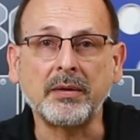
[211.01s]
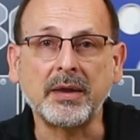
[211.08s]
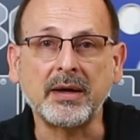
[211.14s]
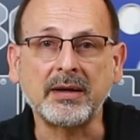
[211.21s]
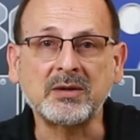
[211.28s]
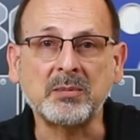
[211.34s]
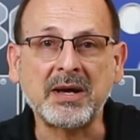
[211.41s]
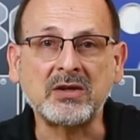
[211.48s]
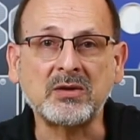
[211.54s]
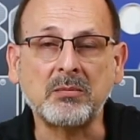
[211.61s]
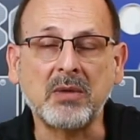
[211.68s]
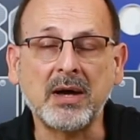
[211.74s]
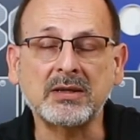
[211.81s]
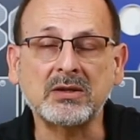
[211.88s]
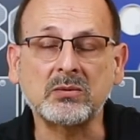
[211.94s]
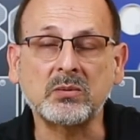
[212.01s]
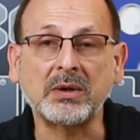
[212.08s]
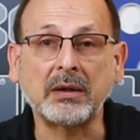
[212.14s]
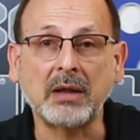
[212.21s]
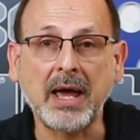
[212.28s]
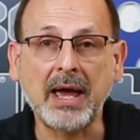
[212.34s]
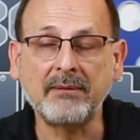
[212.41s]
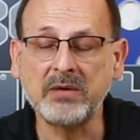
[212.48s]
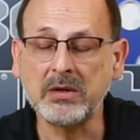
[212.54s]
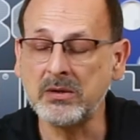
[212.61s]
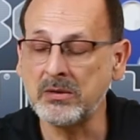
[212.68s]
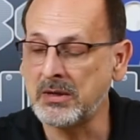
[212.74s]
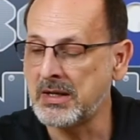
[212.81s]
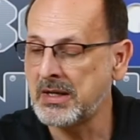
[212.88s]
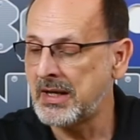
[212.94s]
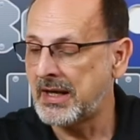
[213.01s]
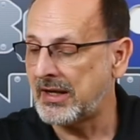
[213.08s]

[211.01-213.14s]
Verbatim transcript: the expansion boxes with LabVIEW.